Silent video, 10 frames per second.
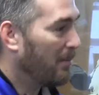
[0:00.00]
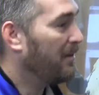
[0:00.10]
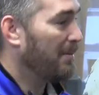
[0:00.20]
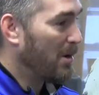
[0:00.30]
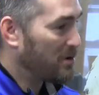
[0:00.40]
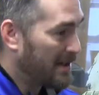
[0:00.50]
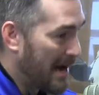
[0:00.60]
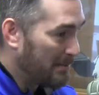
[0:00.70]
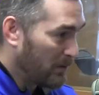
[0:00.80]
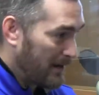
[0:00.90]
The most
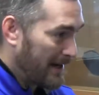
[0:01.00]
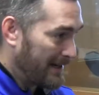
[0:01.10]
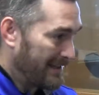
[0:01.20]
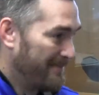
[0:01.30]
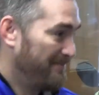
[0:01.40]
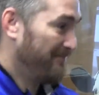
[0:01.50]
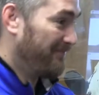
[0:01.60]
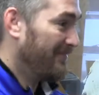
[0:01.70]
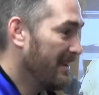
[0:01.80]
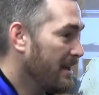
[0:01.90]
common one I get
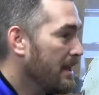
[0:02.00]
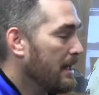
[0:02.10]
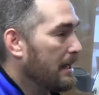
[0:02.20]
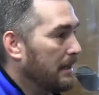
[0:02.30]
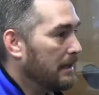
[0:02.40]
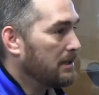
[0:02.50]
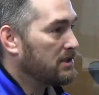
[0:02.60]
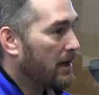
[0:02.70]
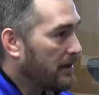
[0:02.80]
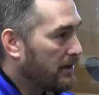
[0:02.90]

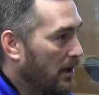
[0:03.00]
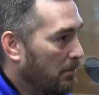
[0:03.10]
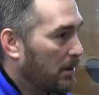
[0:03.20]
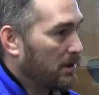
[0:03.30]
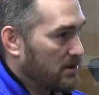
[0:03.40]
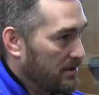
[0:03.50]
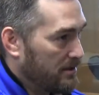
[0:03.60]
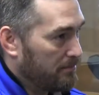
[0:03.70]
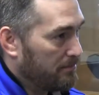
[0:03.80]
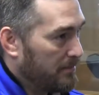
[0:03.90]
is, say, a young
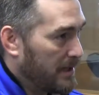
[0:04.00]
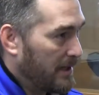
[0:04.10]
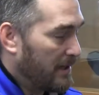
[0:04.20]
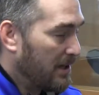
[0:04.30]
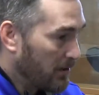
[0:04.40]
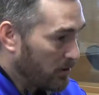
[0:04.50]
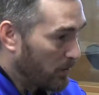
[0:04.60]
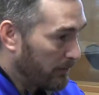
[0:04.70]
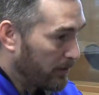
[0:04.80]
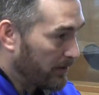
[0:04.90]
person being under
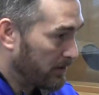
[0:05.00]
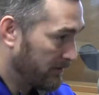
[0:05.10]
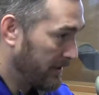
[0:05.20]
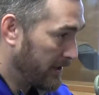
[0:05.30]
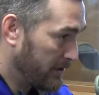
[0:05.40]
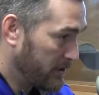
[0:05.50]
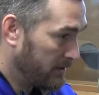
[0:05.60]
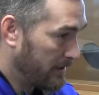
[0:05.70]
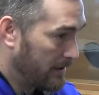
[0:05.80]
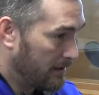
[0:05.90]
21 years of
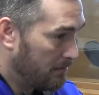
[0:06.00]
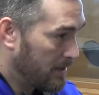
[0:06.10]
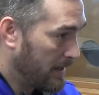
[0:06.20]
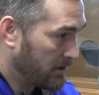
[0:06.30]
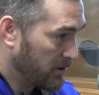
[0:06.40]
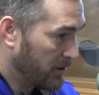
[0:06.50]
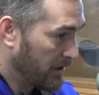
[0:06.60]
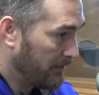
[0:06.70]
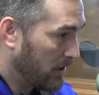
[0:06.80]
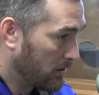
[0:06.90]
age has a
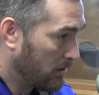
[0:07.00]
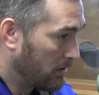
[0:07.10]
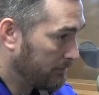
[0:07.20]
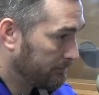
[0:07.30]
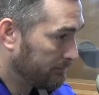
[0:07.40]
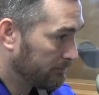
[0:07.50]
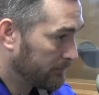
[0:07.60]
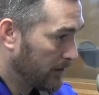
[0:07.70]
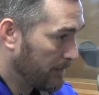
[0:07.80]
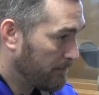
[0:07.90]
drink of alcohol.
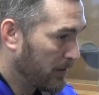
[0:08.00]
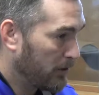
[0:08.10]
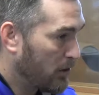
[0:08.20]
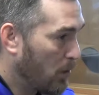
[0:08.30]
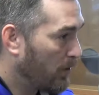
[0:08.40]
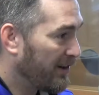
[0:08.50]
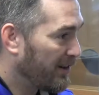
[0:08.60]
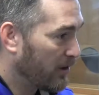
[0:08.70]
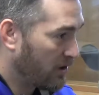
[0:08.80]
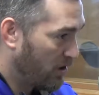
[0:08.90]
Okay, they're nowhere
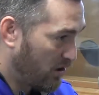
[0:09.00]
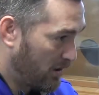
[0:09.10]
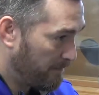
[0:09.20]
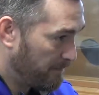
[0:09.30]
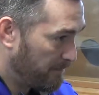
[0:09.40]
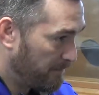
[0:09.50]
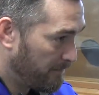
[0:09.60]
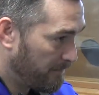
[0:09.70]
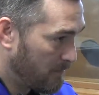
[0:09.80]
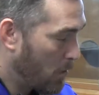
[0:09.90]
near a car.
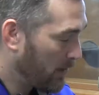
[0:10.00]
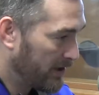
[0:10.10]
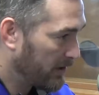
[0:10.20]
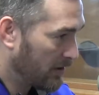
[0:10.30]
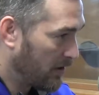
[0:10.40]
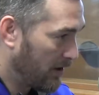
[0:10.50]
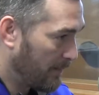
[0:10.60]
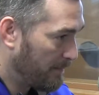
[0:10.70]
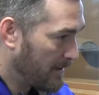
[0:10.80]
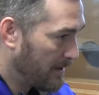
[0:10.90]
Nowhere near a
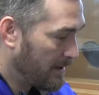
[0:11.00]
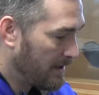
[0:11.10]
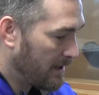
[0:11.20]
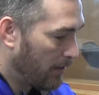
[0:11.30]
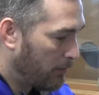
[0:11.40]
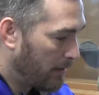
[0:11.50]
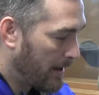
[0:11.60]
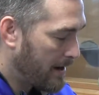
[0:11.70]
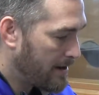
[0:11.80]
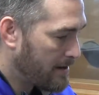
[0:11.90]
car. If
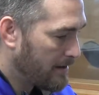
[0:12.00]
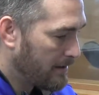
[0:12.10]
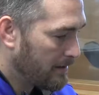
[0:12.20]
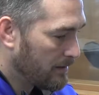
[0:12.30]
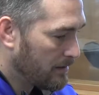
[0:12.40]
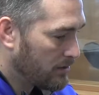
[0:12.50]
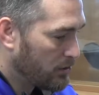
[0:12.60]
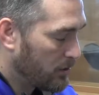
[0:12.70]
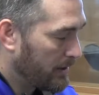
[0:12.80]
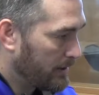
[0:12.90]
they
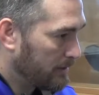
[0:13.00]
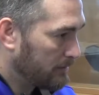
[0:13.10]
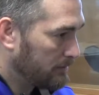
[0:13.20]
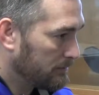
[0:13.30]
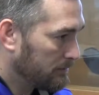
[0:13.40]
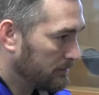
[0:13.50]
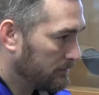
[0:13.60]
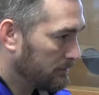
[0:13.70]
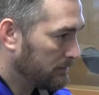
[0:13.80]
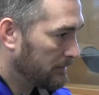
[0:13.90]
drink
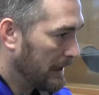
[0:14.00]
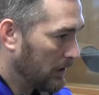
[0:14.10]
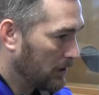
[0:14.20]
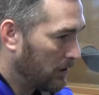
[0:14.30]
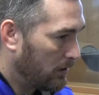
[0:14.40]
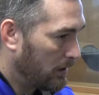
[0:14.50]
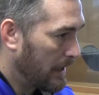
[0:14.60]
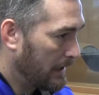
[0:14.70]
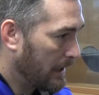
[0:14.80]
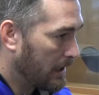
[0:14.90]
alcohol
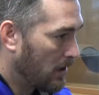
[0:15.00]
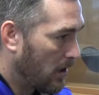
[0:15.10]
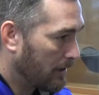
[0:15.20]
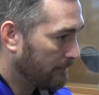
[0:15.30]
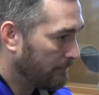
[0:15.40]
and get caught,